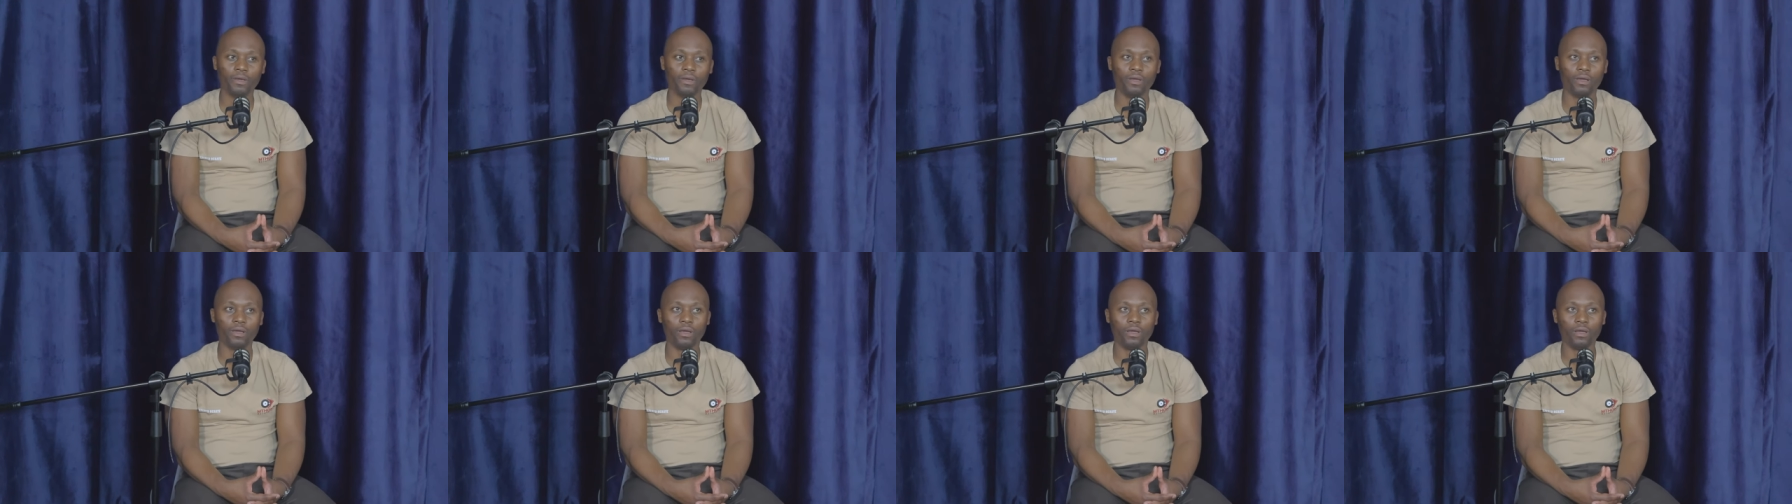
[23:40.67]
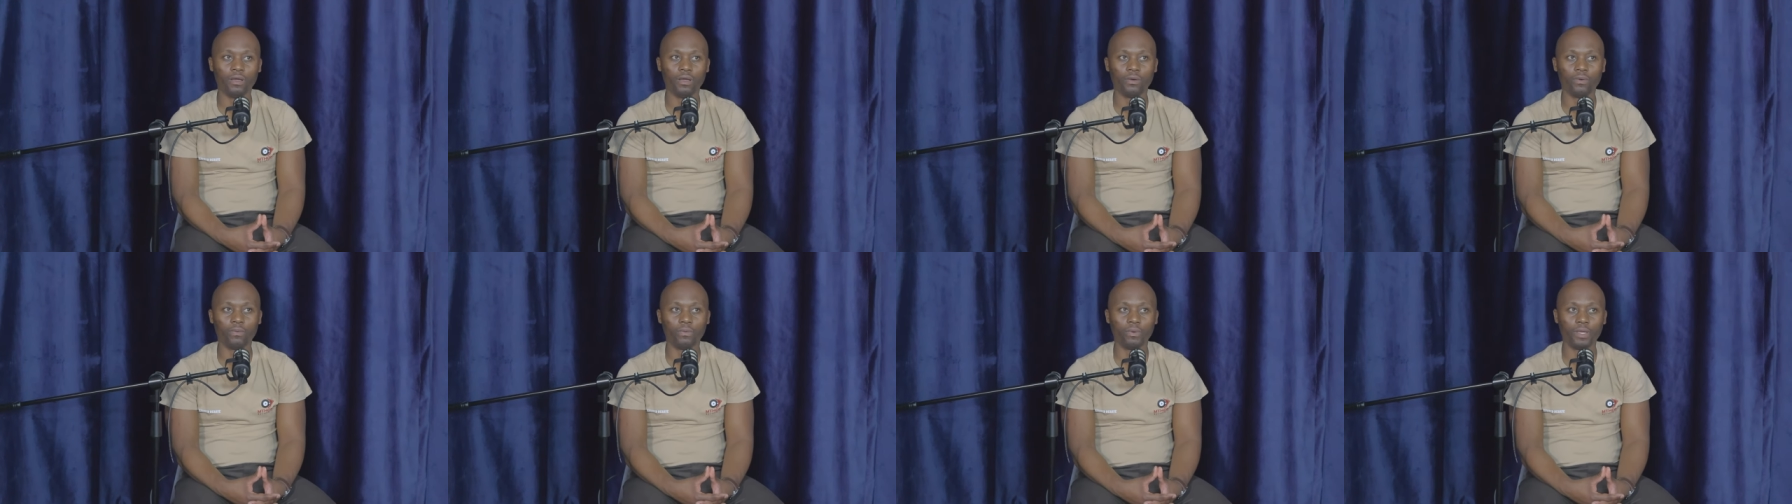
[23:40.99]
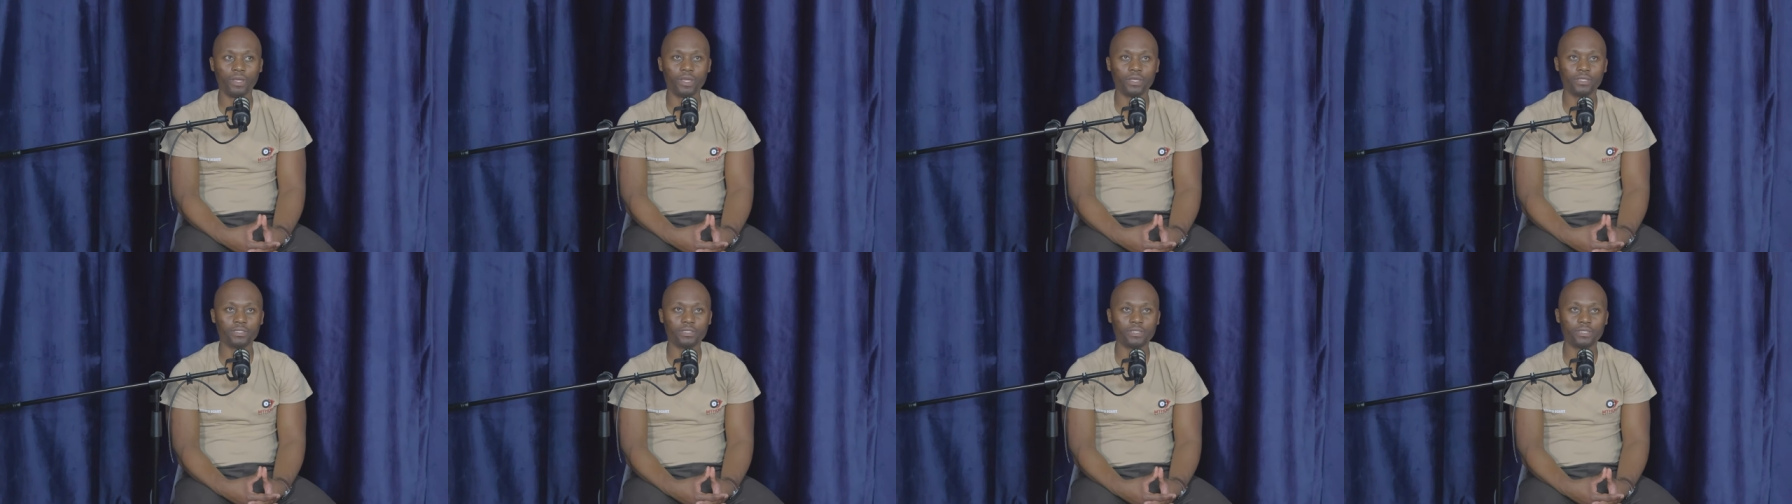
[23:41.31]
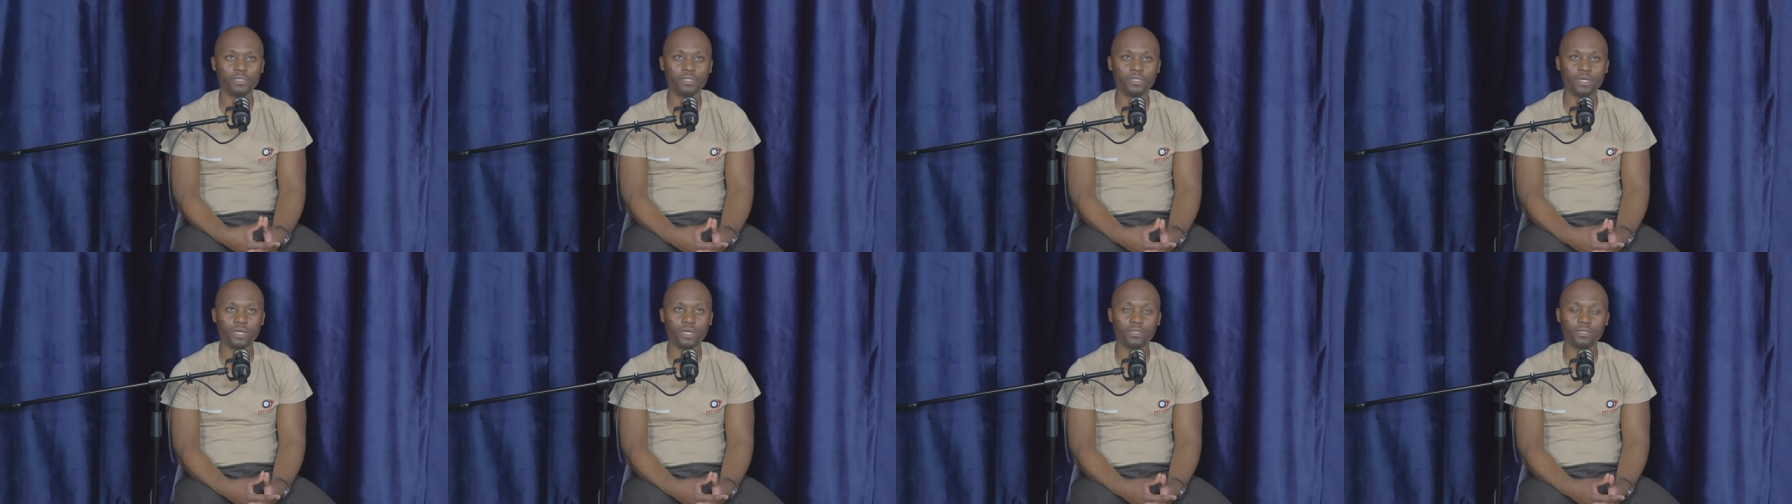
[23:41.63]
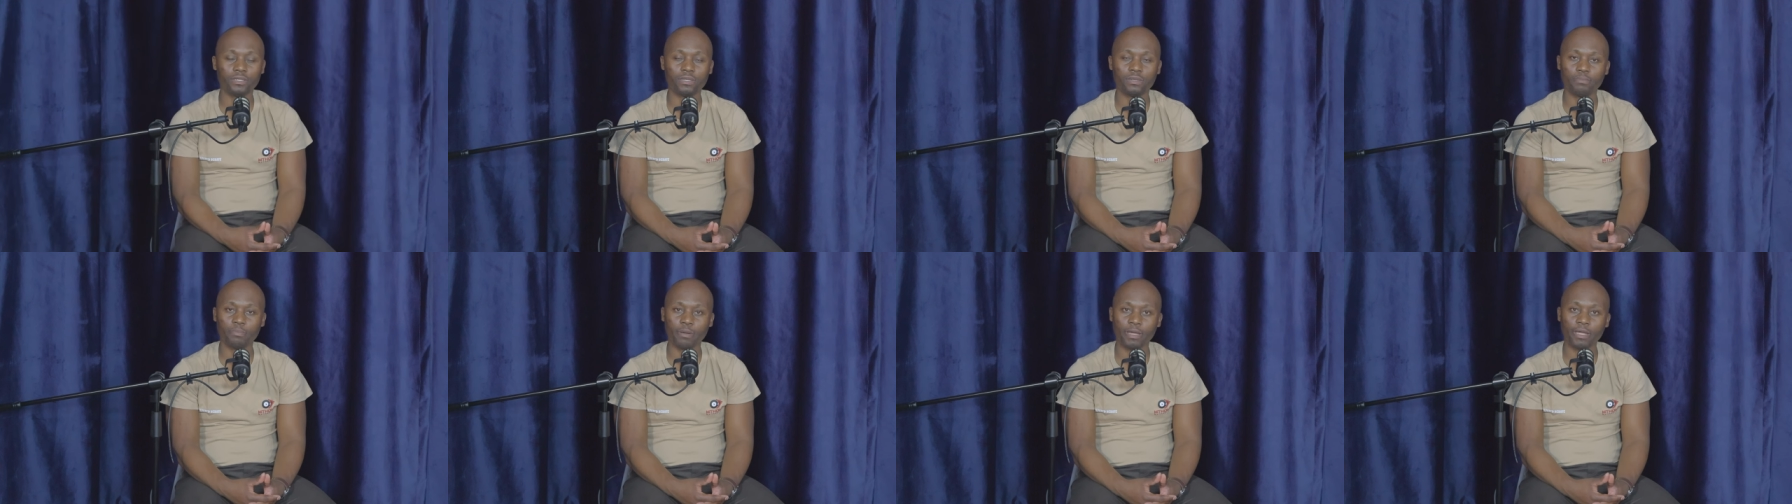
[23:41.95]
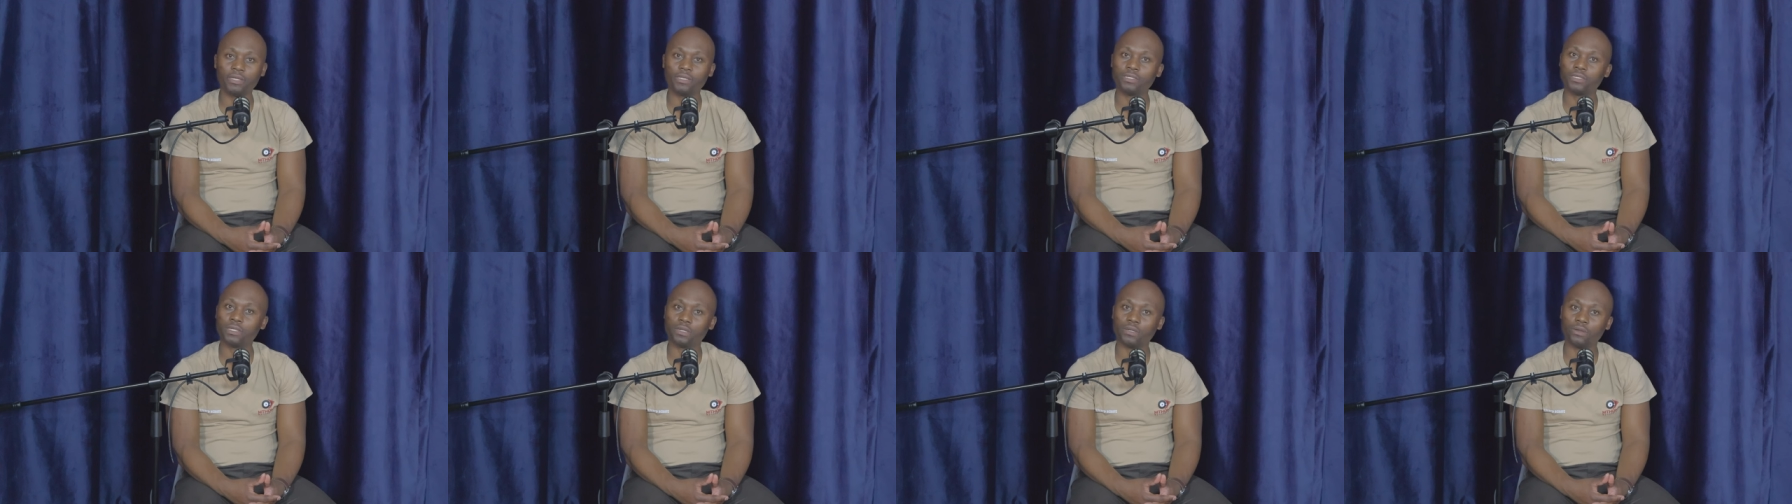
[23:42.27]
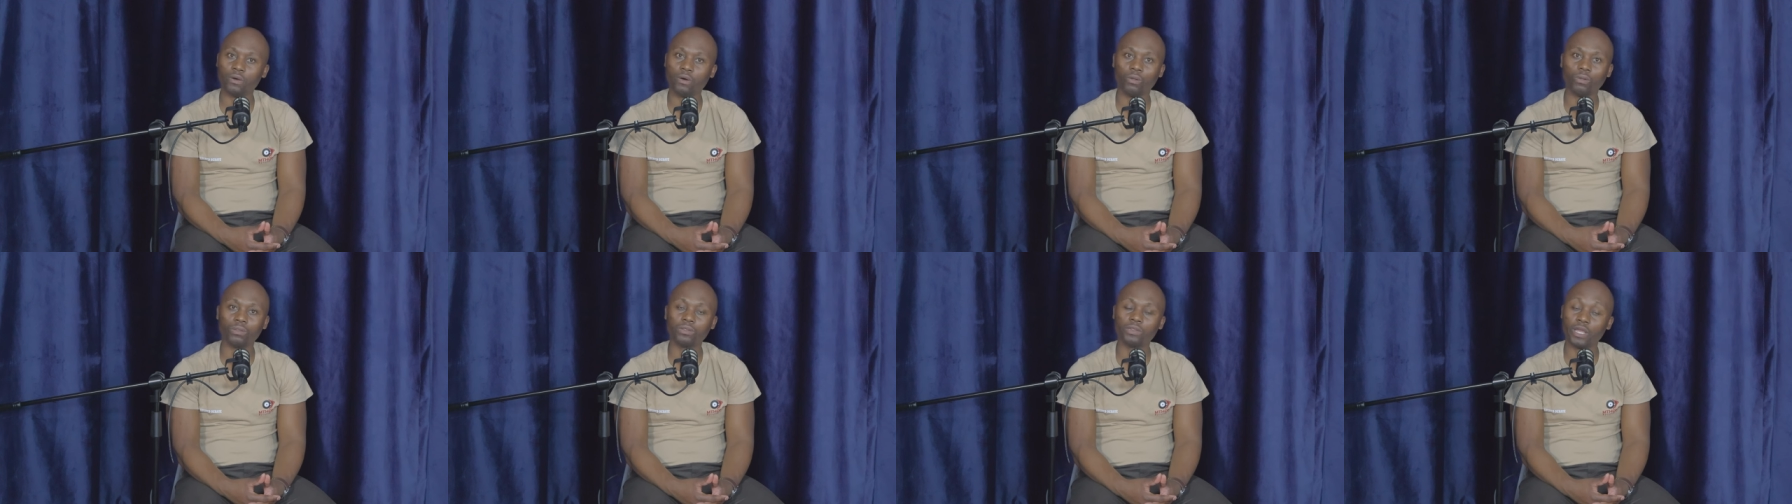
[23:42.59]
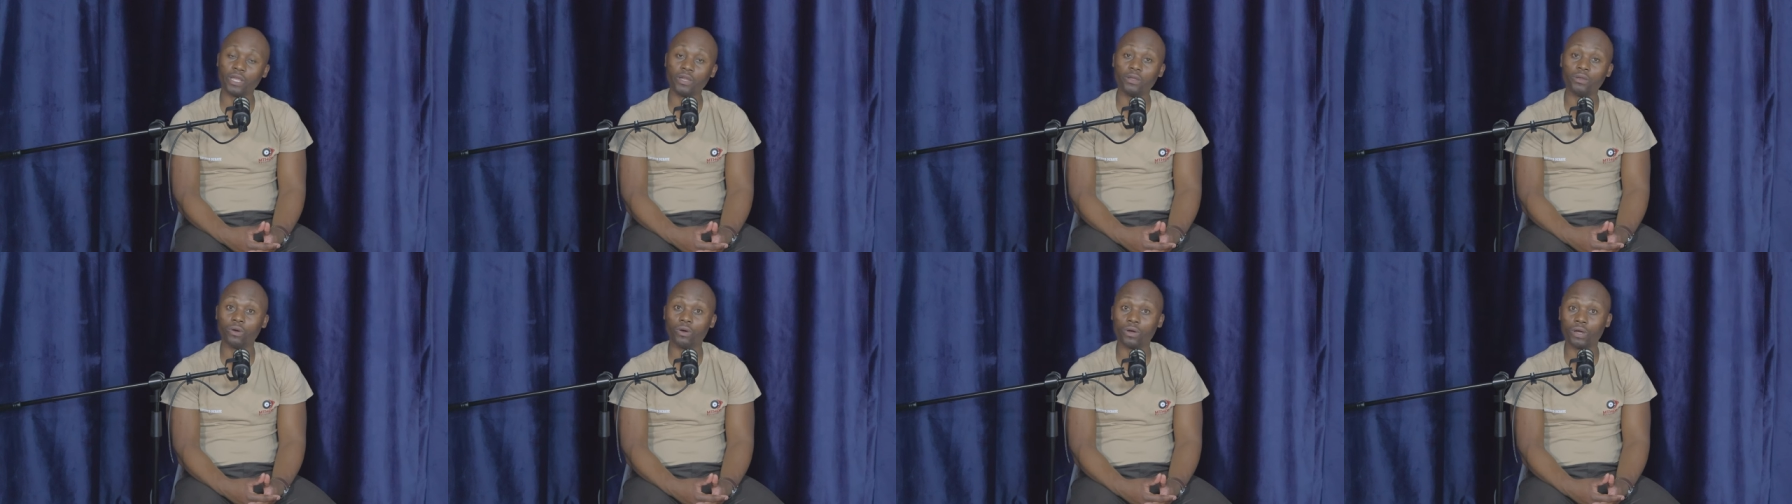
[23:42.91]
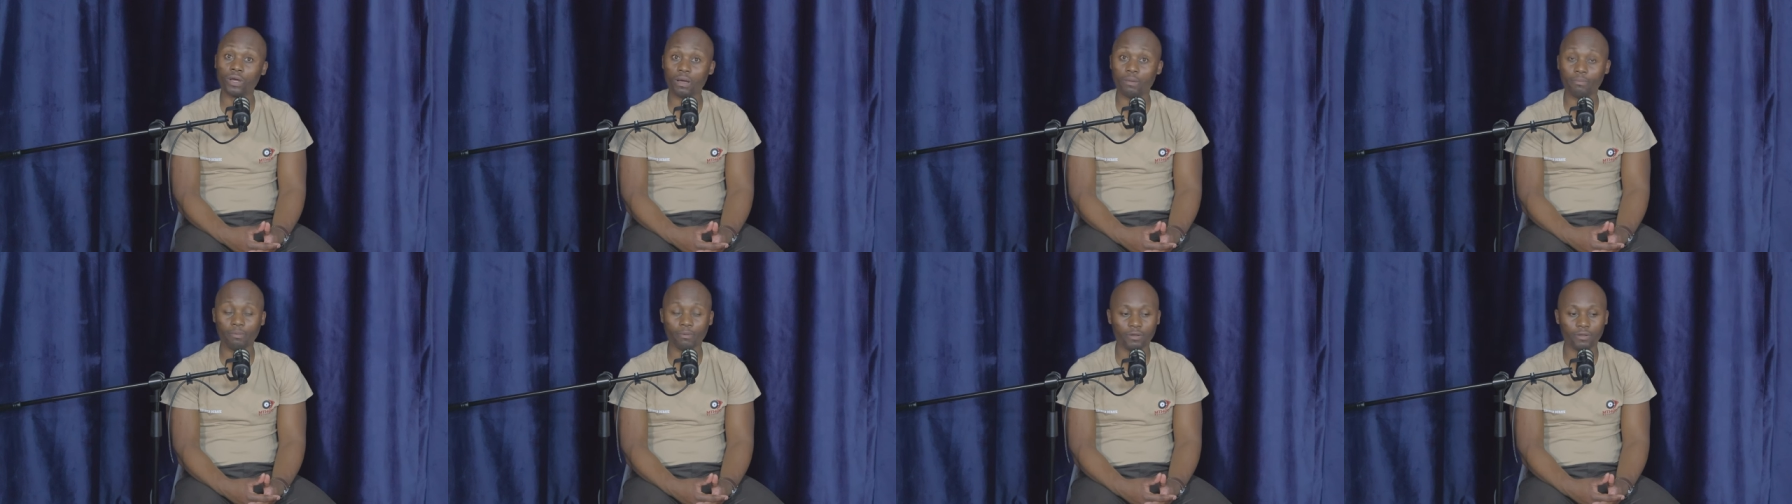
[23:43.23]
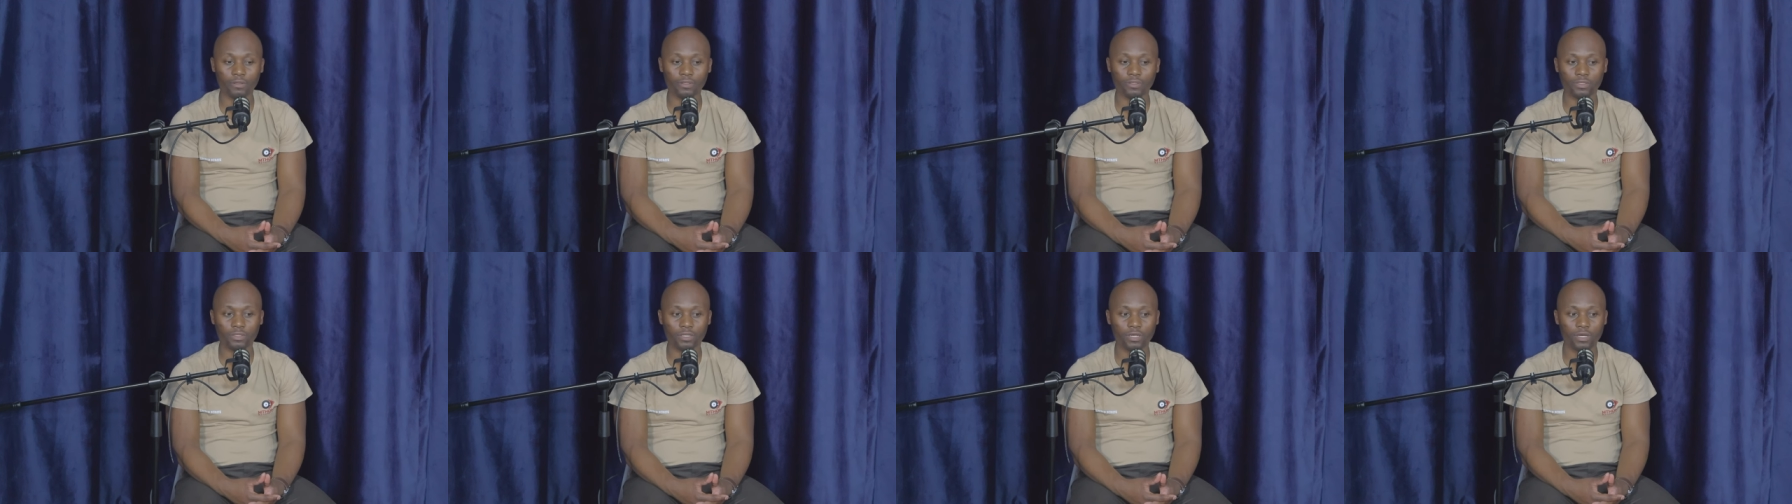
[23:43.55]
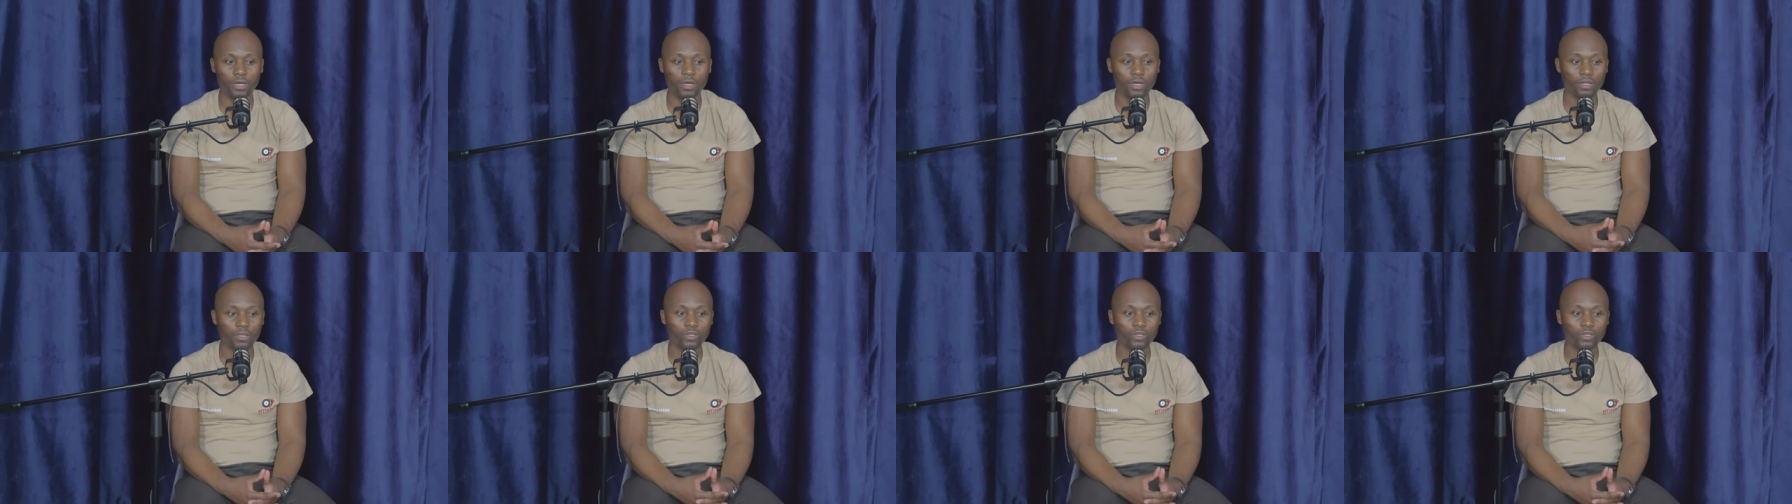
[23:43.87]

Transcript: uh, we can sit here and debate and all day long about